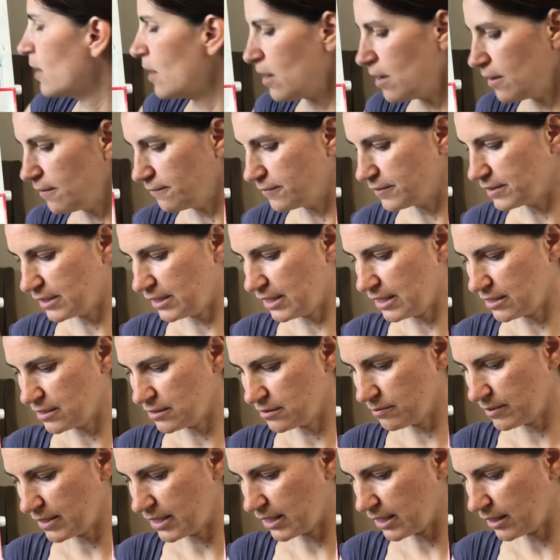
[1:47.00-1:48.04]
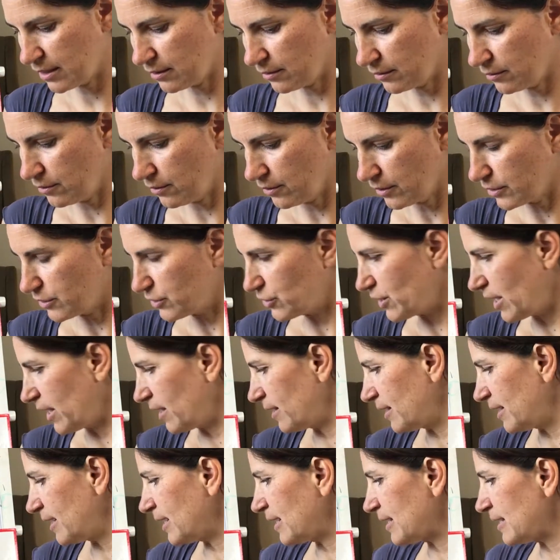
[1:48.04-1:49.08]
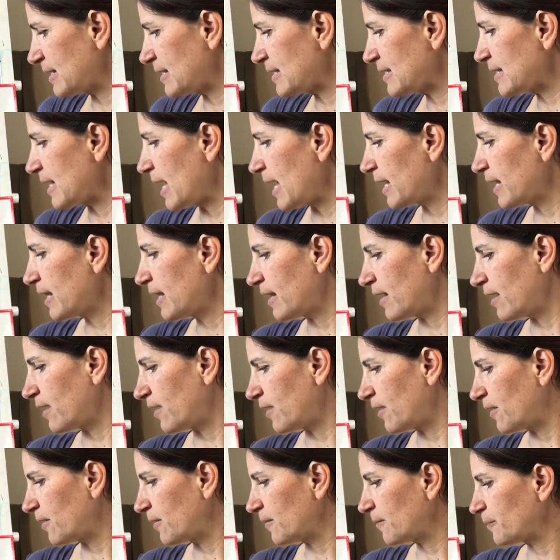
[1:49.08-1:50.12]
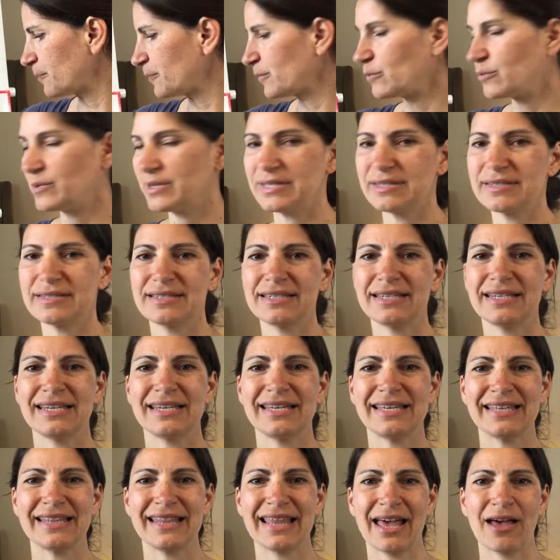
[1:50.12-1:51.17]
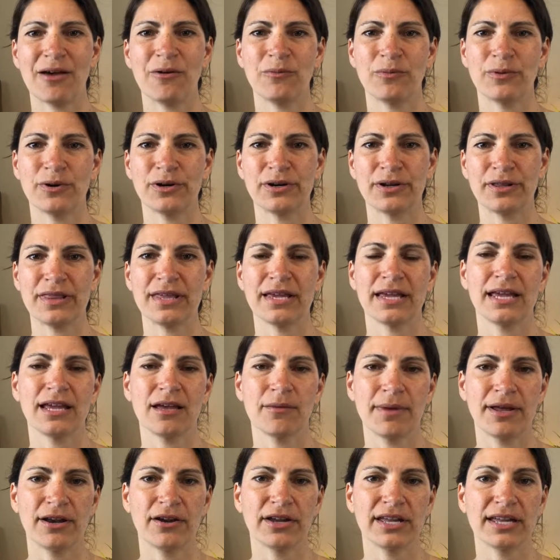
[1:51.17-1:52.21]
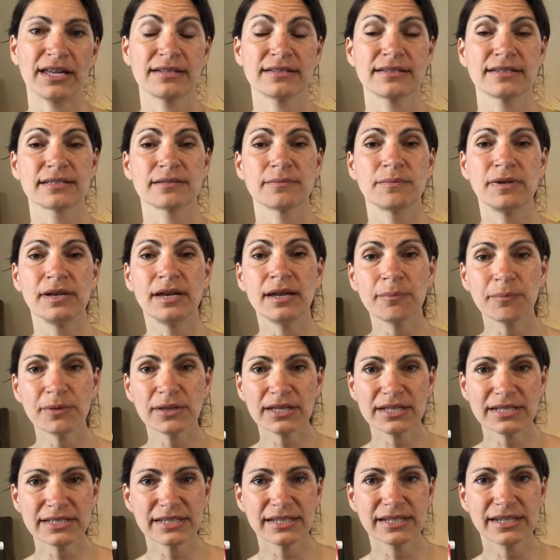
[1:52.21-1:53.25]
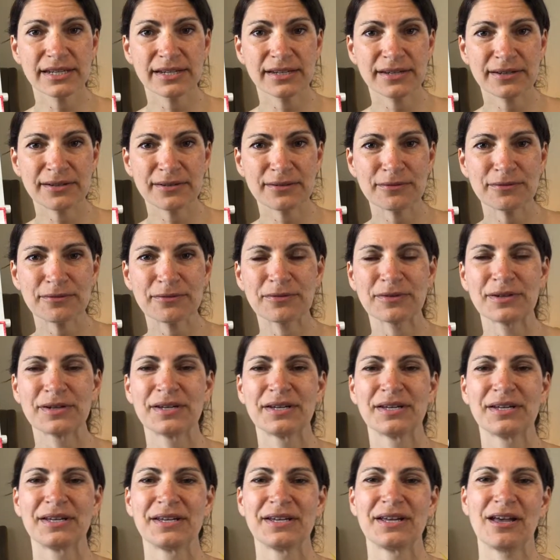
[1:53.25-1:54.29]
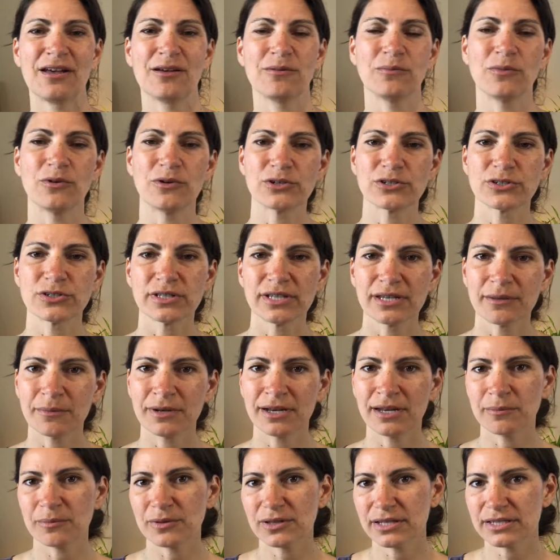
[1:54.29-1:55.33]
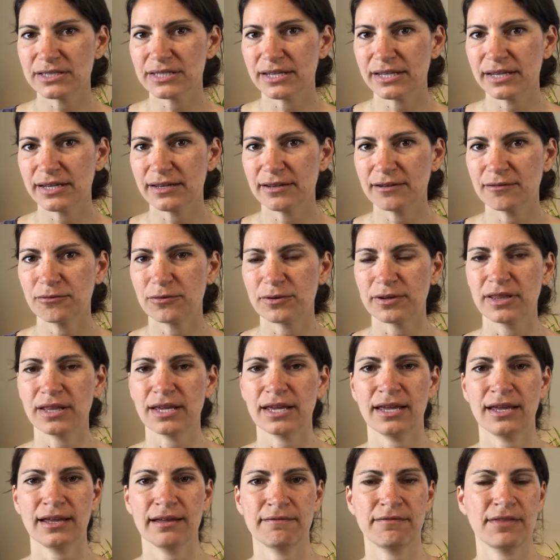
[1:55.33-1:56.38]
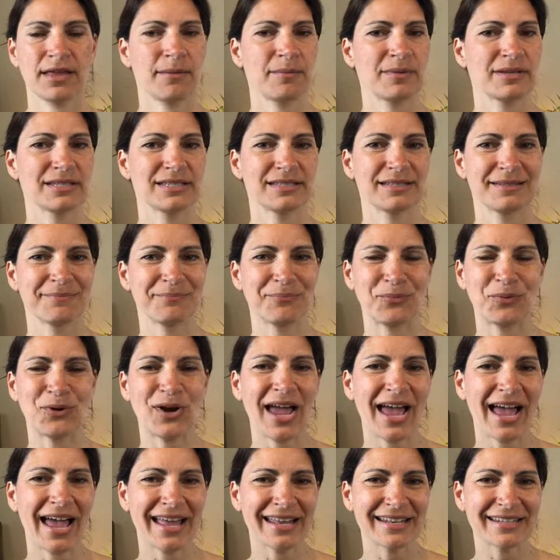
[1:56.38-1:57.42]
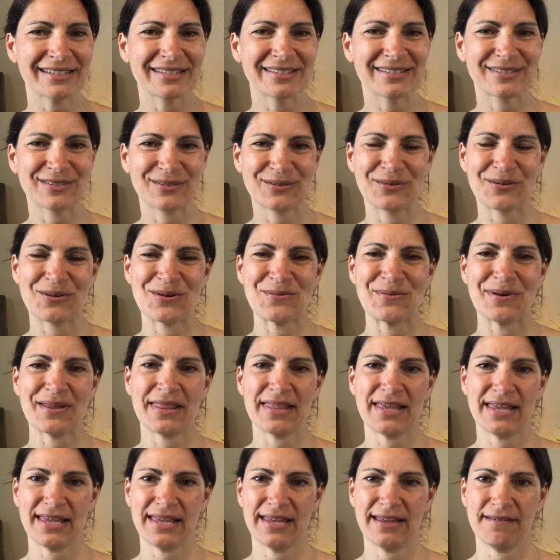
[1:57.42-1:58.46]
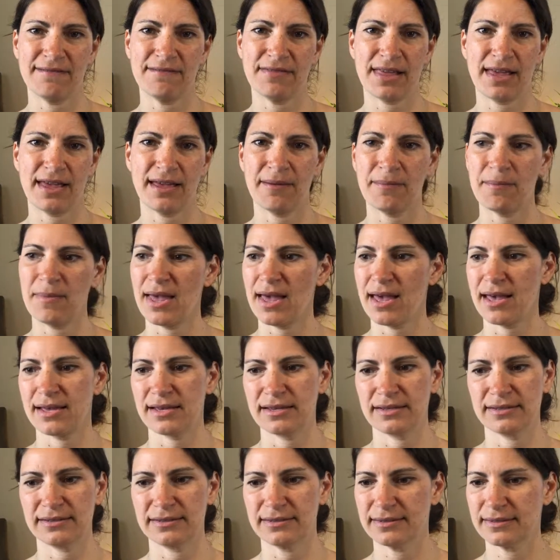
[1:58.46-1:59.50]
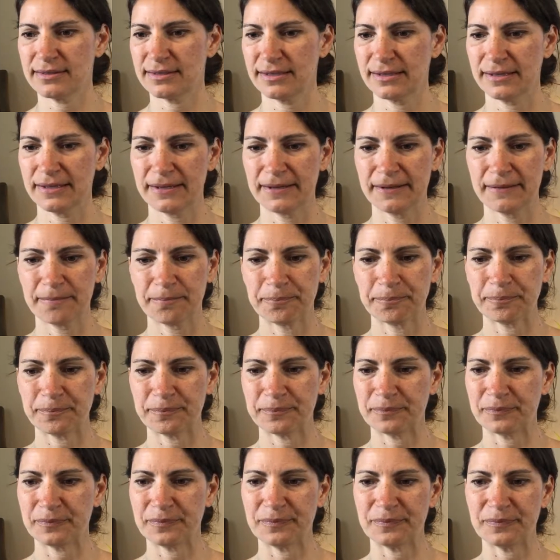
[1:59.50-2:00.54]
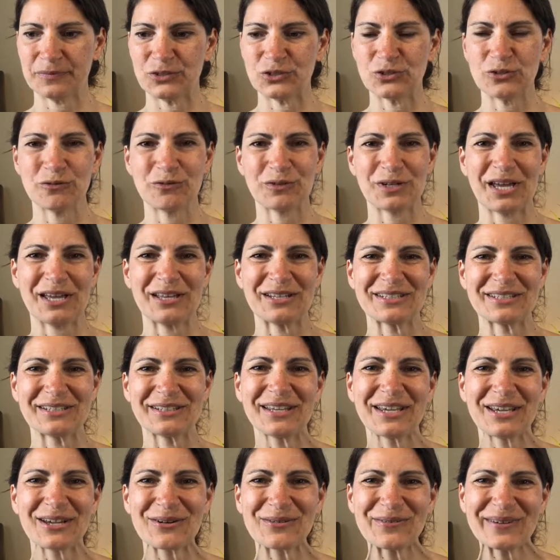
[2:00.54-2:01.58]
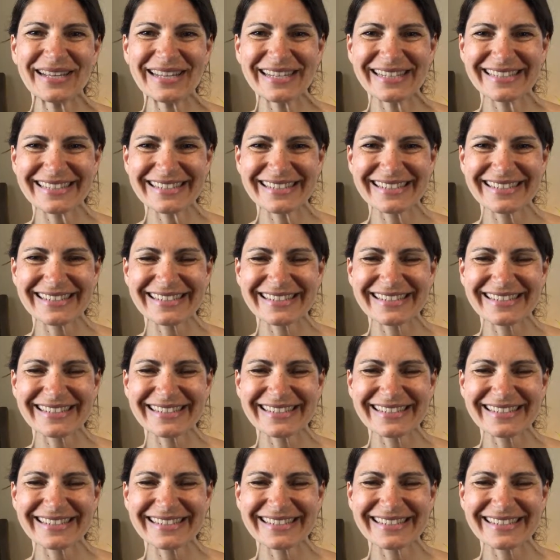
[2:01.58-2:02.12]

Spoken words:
often as we look gently inside there, we see that we're thinking about our kids as manipulative, emotionally manipulative. We're thinking of them as brats, or we're thinking of them as juvenile delinquents.